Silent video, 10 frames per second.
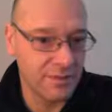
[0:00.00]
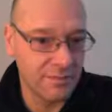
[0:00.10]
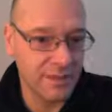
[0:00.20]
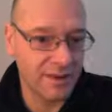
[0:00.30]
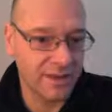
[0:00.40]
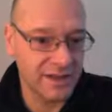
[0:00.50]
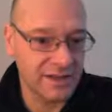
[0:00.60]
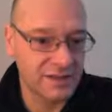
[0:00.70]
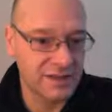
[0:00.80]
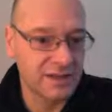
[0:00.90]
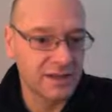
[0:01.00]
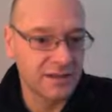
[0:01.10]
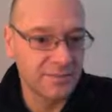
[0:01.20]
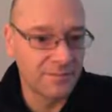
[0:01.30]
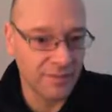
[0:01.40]
mines
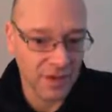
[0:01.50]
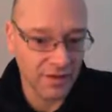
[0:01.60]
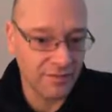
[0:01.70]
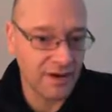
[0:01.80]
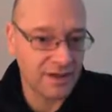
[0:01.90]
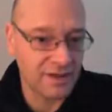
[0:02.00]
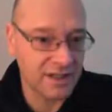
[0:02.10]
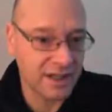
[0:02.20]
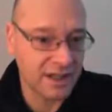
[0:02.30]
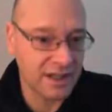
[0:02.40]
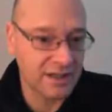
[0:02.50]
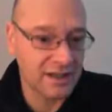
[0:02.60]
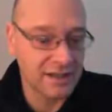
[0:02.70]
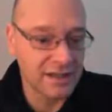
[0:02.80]
over the last decade.